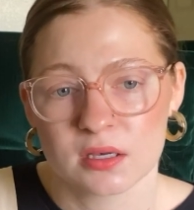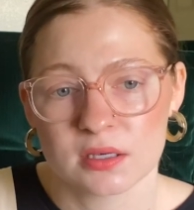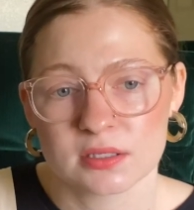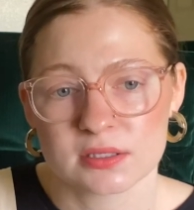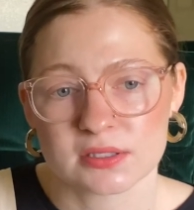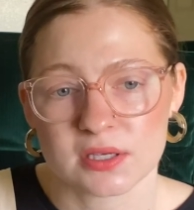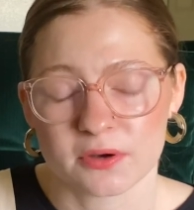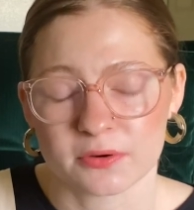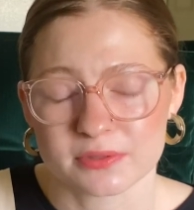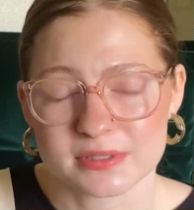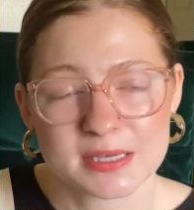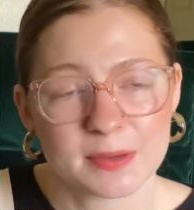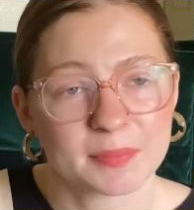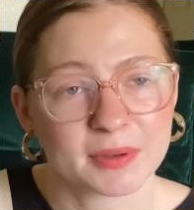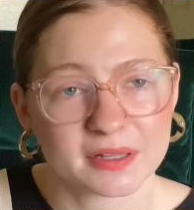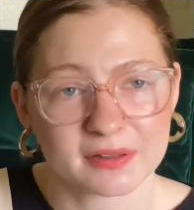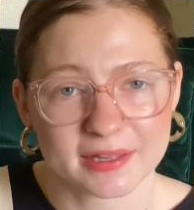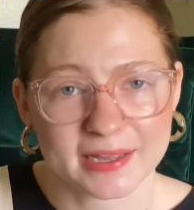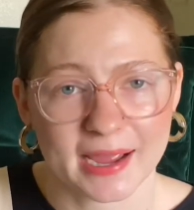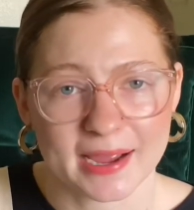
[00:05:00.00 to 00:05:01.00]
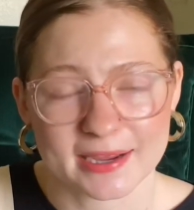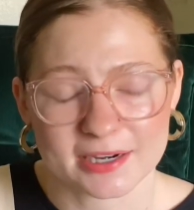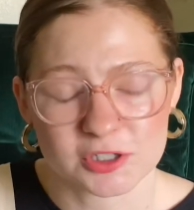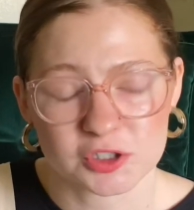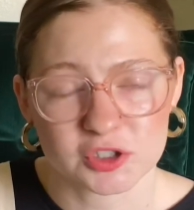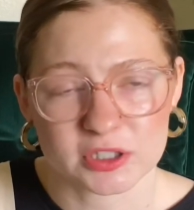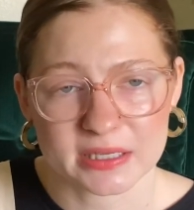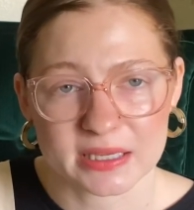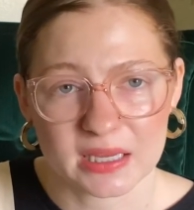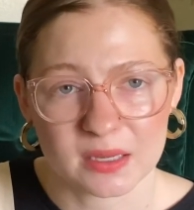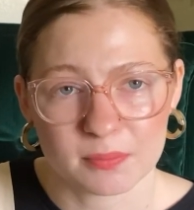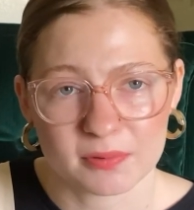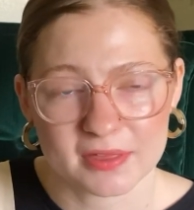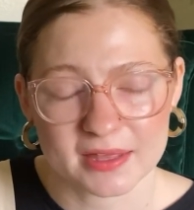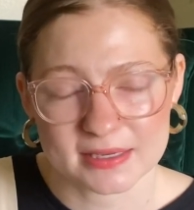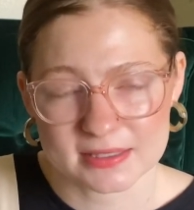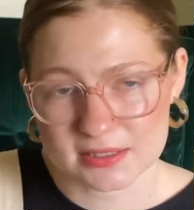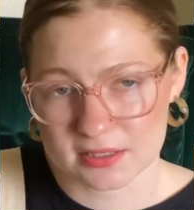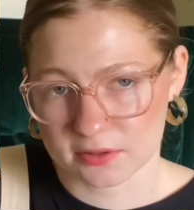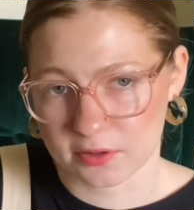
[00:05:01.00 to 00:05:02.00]
So typically I actually keep
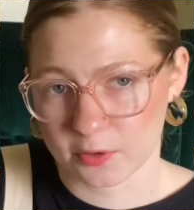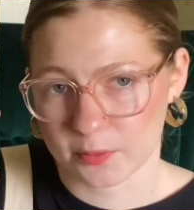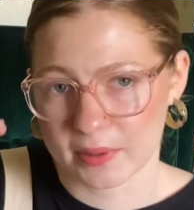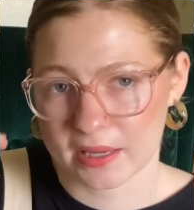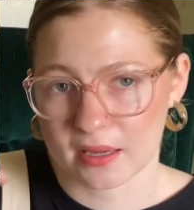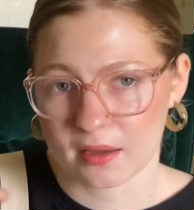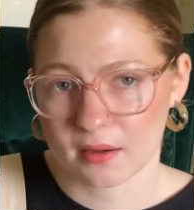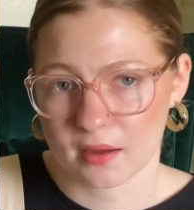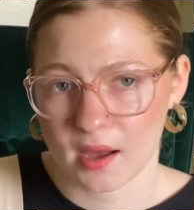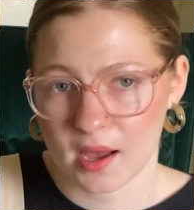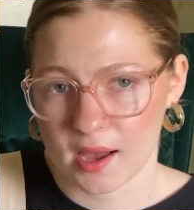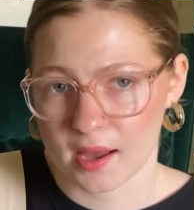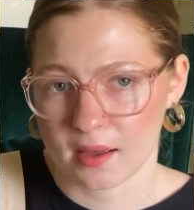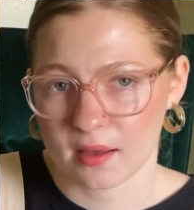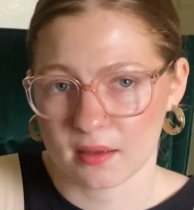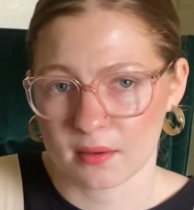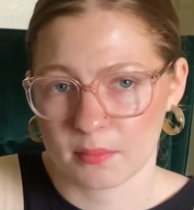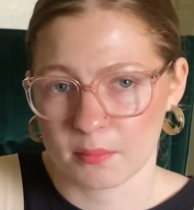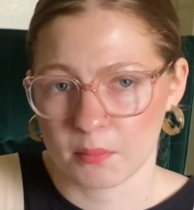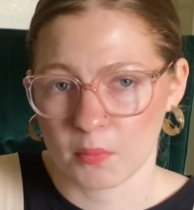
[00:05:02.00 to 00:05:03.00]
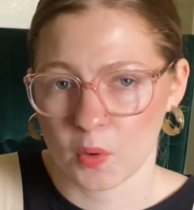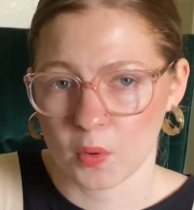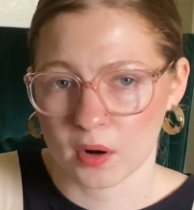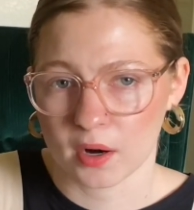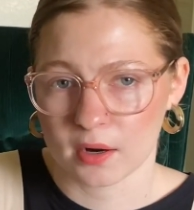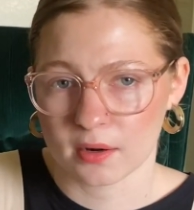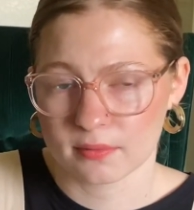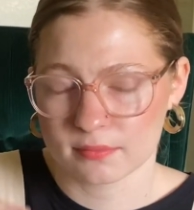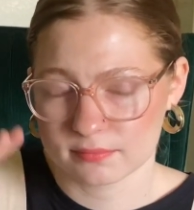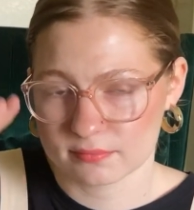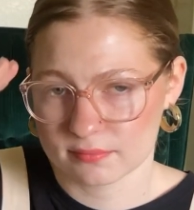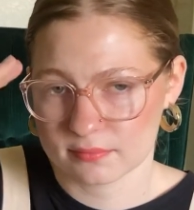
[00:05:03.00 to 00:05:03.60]
things a little bit more